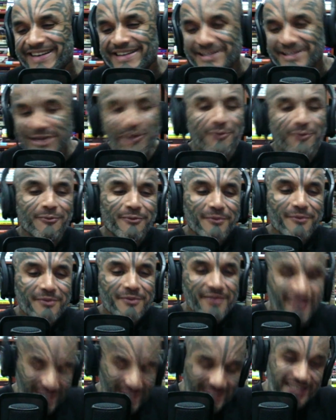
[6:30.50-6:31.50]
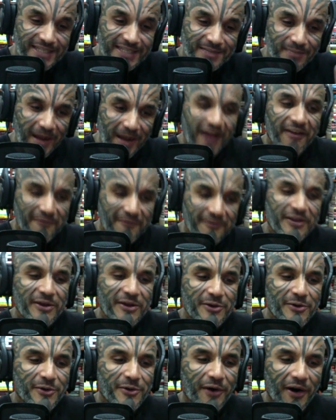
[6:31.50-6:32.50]
So this is my
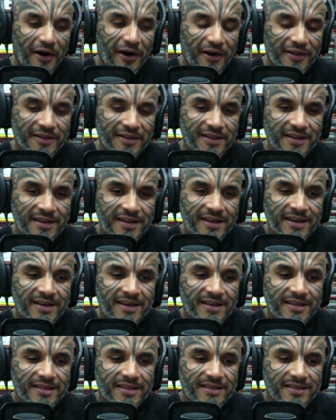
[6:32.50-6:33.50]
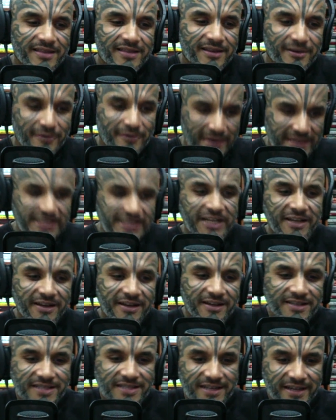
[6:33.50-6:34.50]
view on the
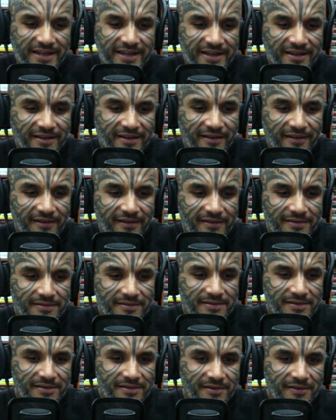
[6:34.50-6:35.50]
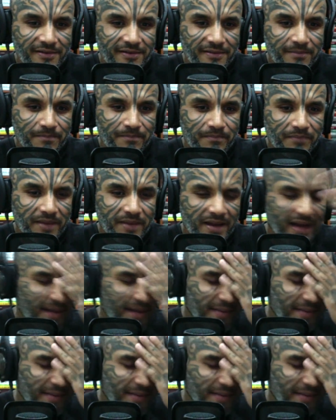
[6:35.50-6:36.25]
ridiculously... I